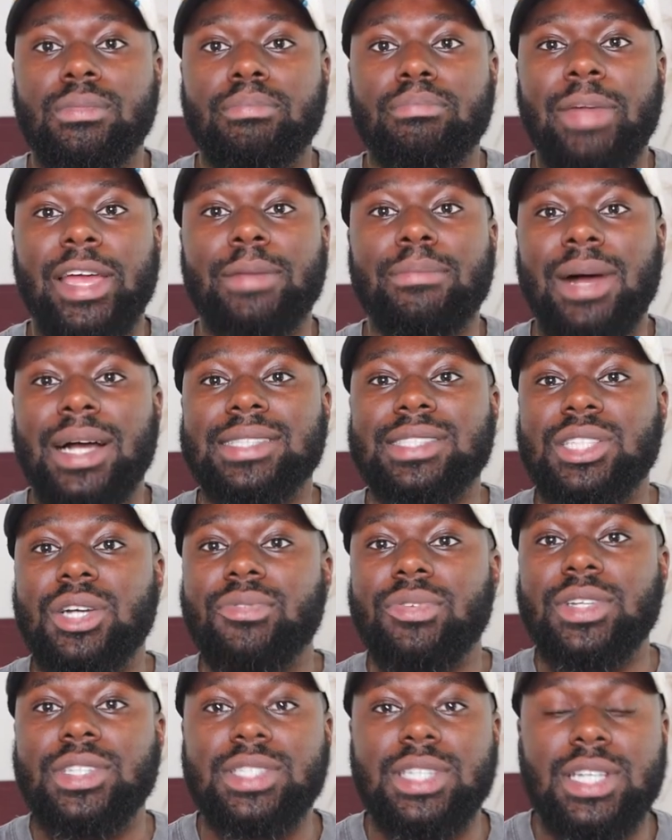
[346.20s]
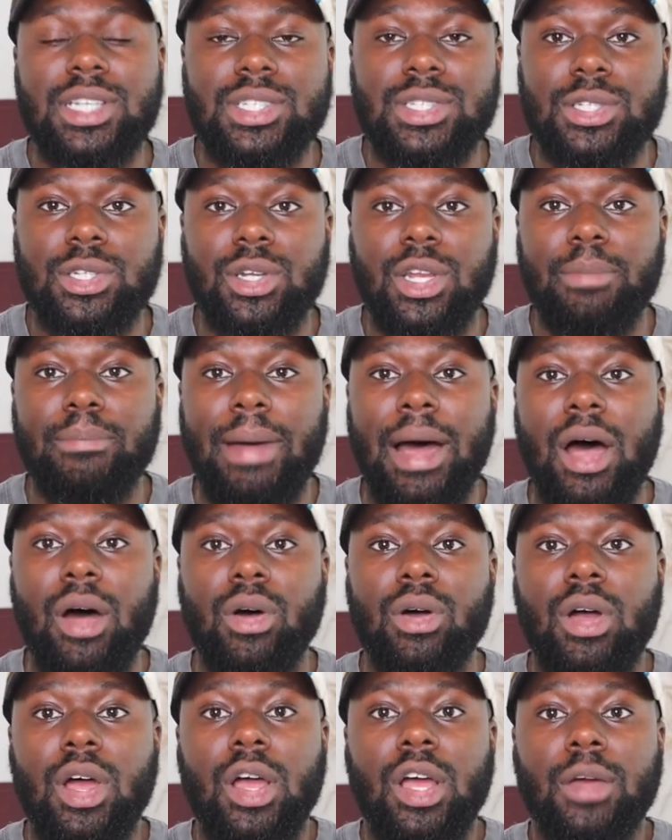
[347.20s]
make myself intentional
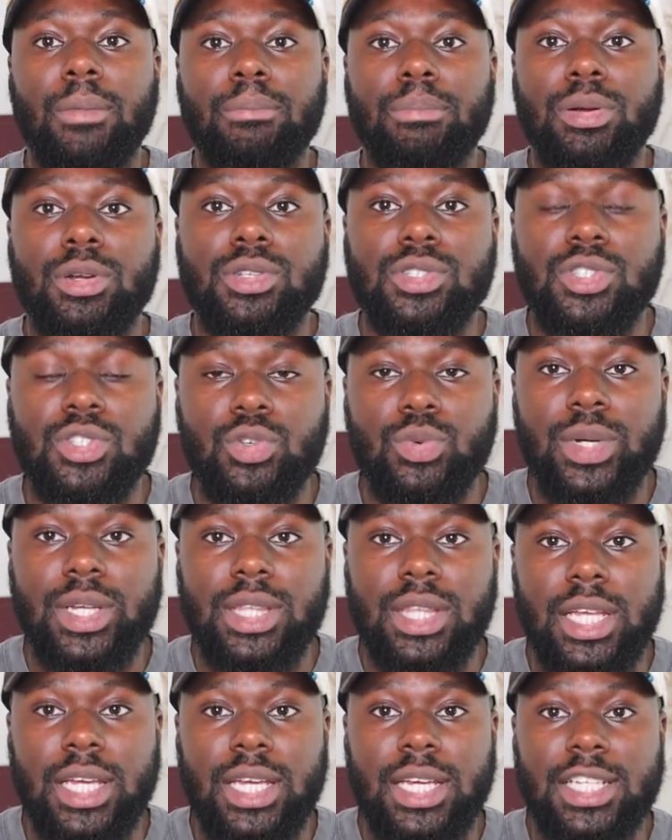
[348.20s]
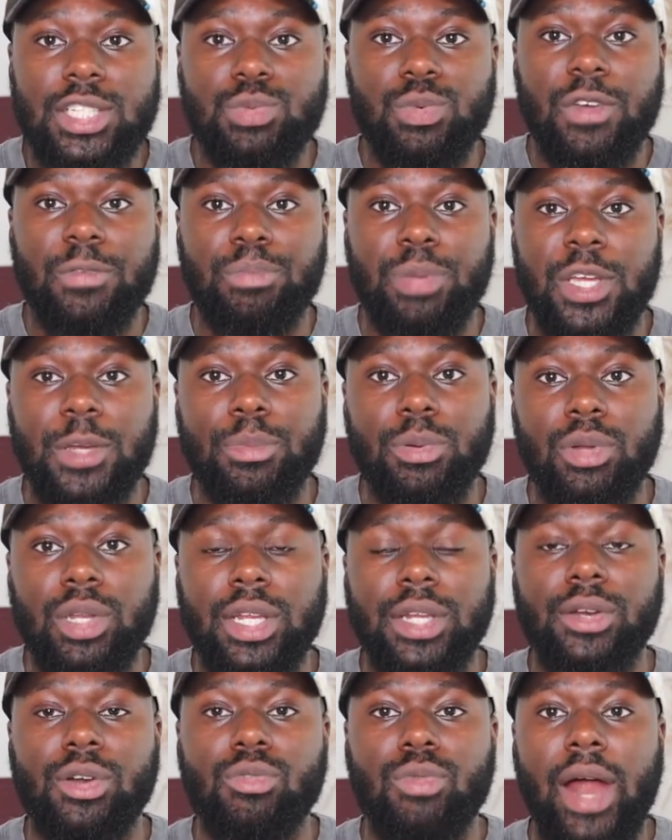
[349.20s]
about pursuing things with people
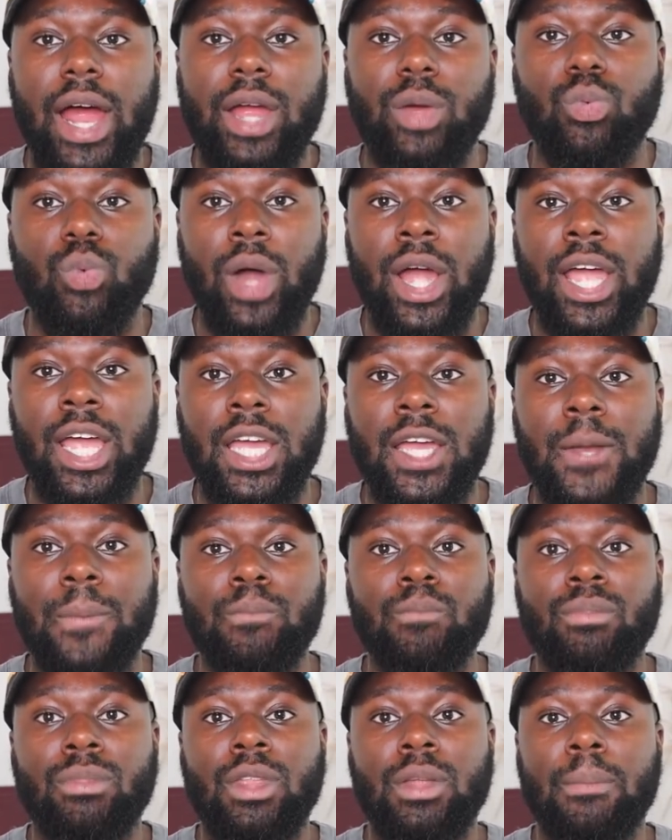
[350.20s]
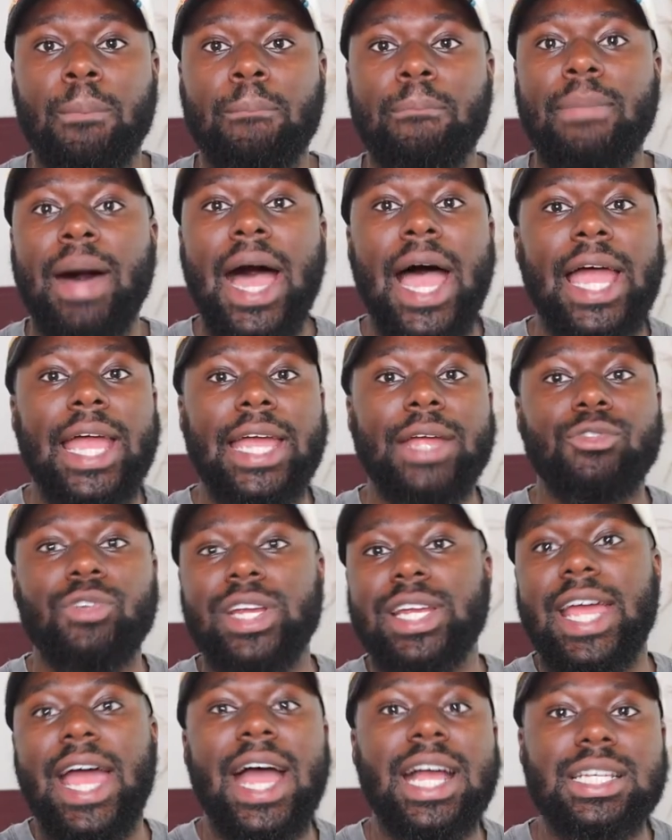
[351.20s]
in the right way, my
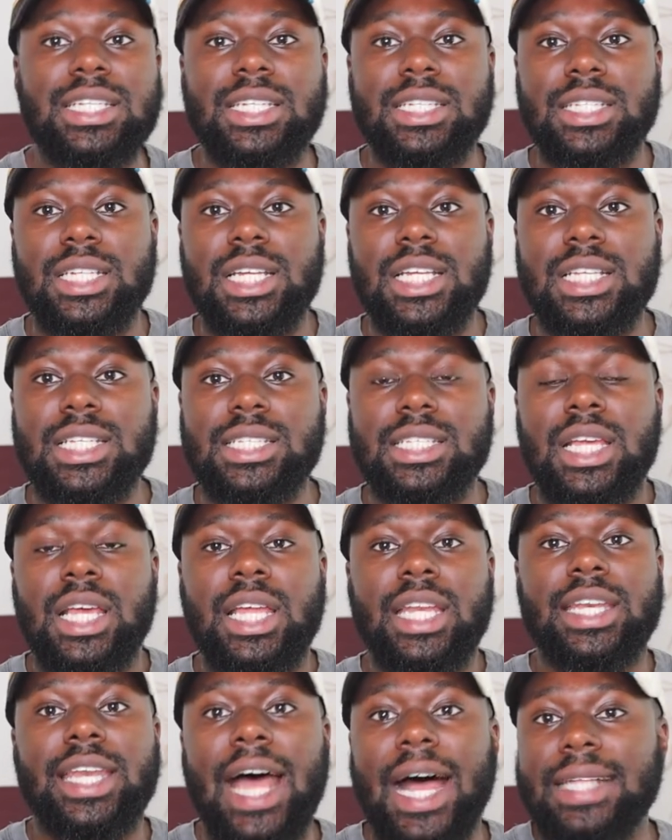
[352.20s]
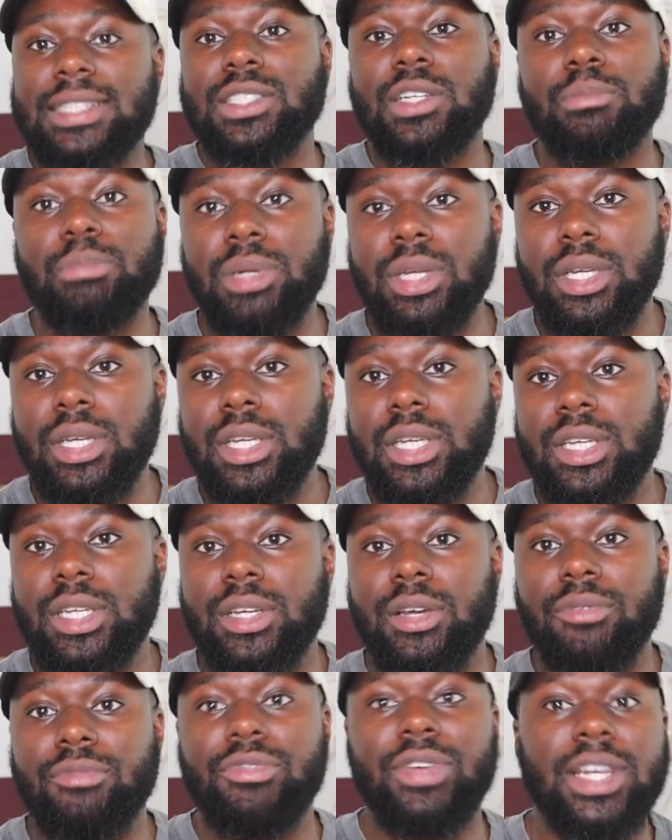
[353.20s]
reaction is not to be
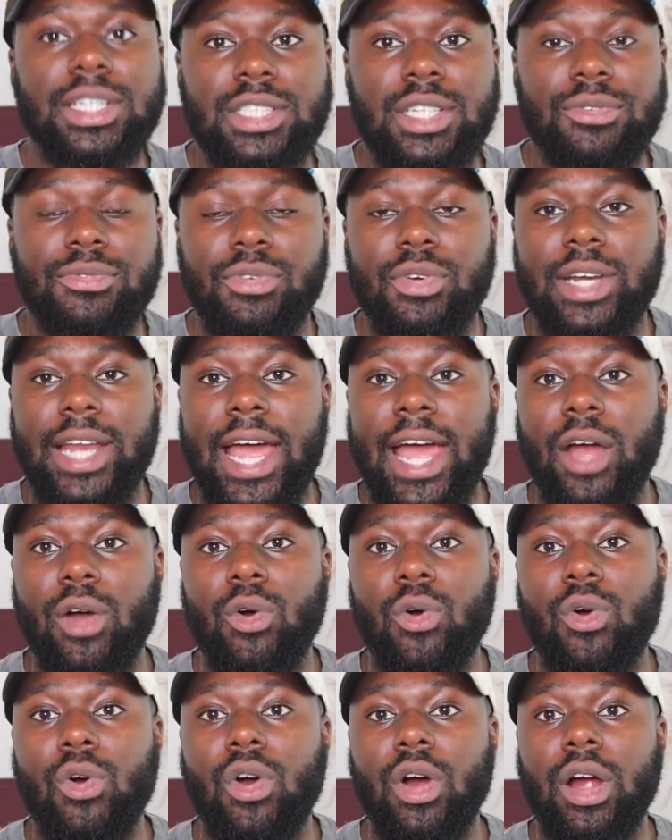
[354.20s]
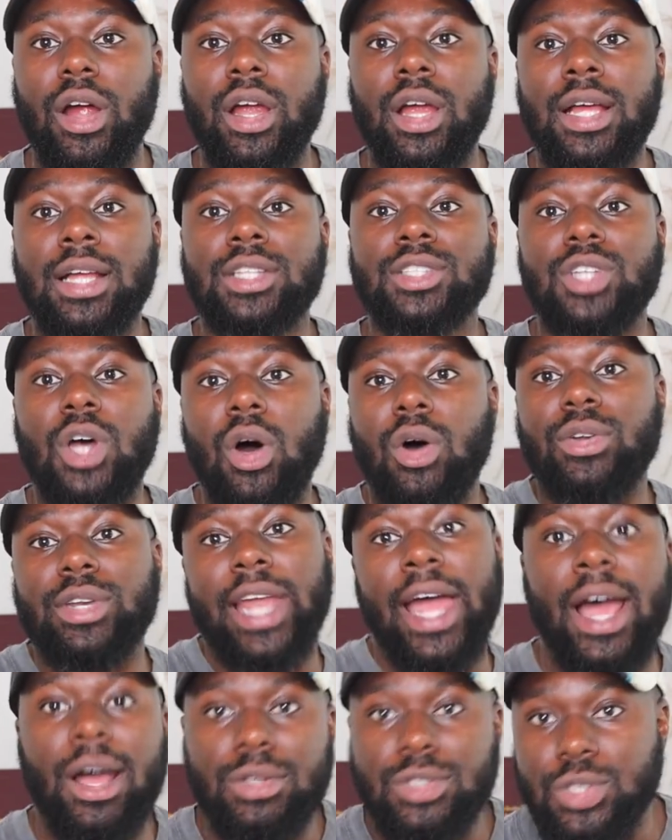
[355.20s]
convicted for that or talked
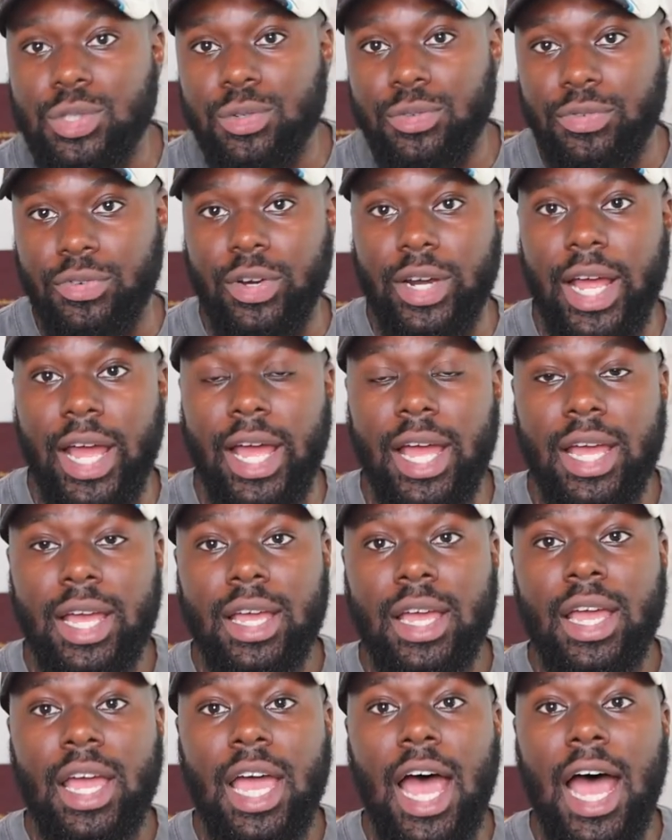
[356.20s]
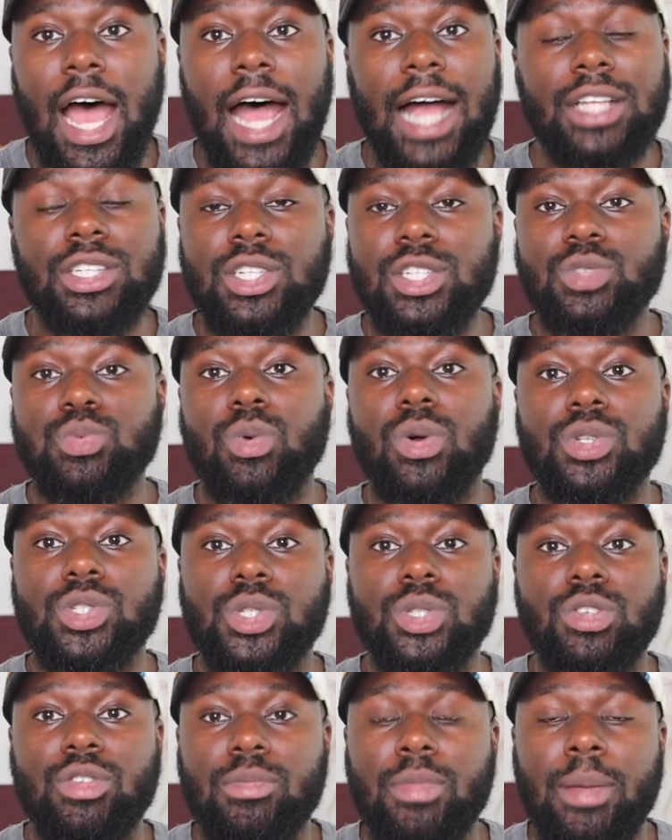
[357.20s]
down to for that. I just want
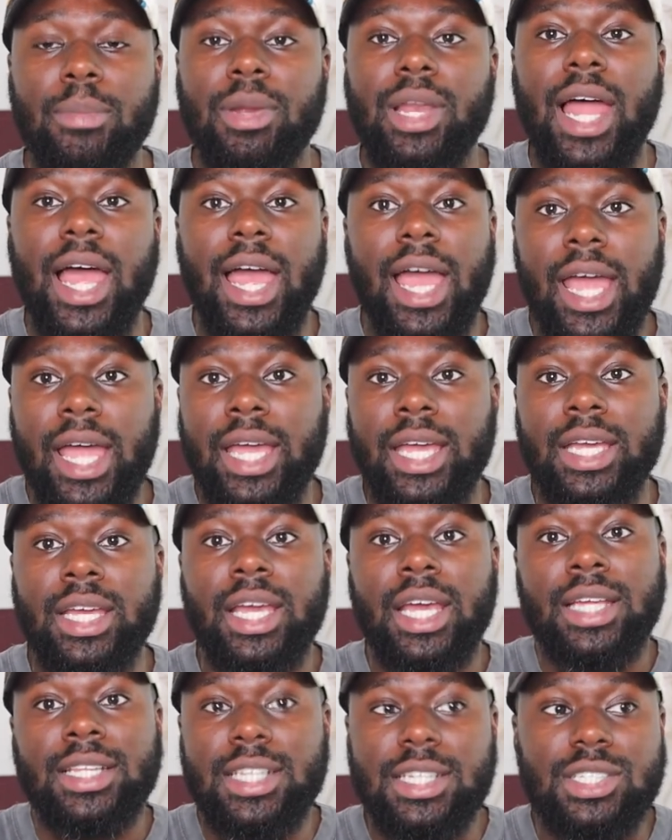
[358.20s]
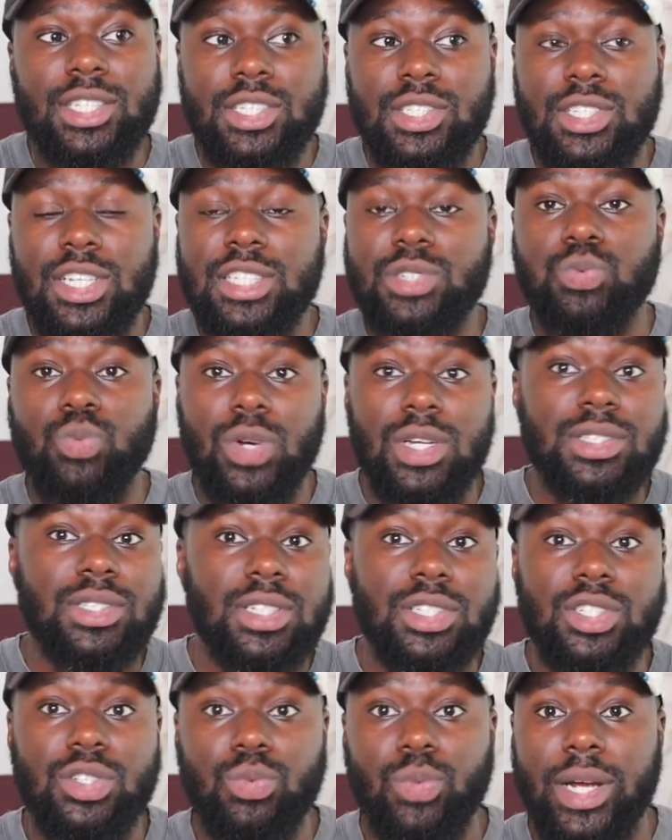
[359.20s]
you to remember, like, hey, this is just one
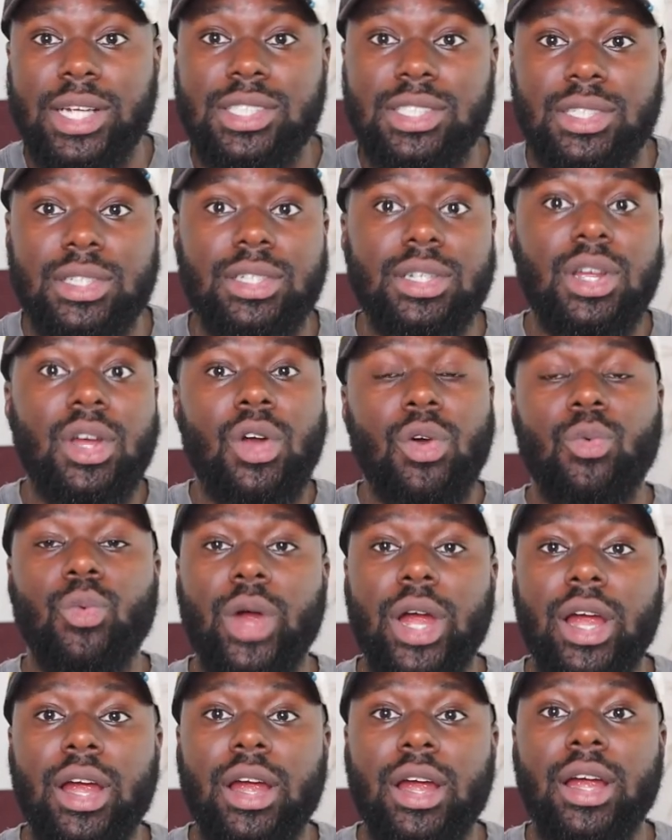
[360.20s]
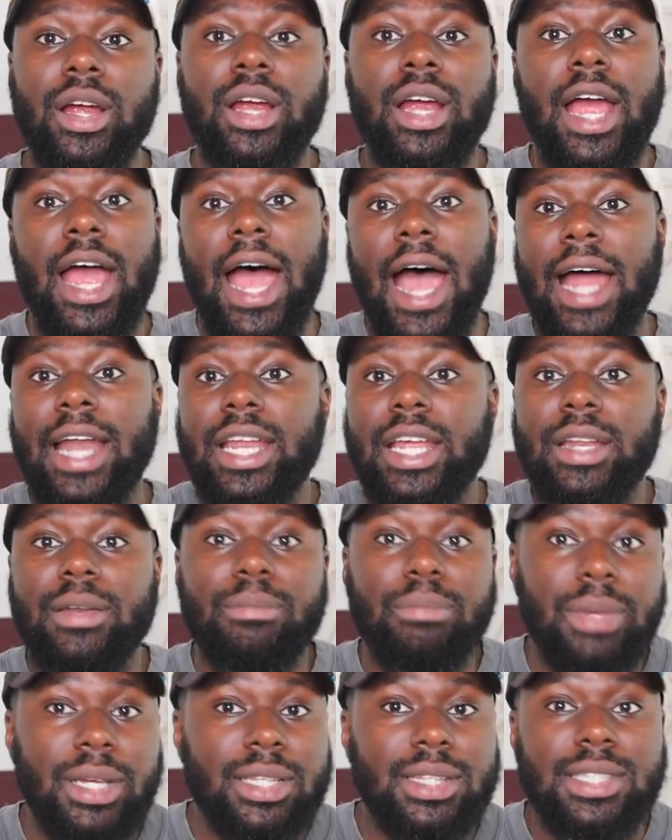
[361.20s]
situation where I
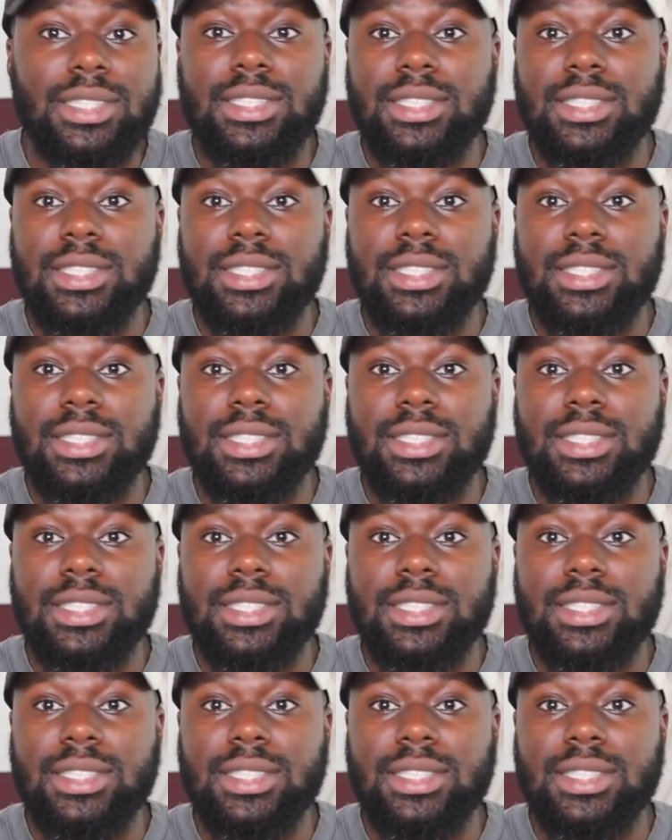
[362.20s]
didn't meet the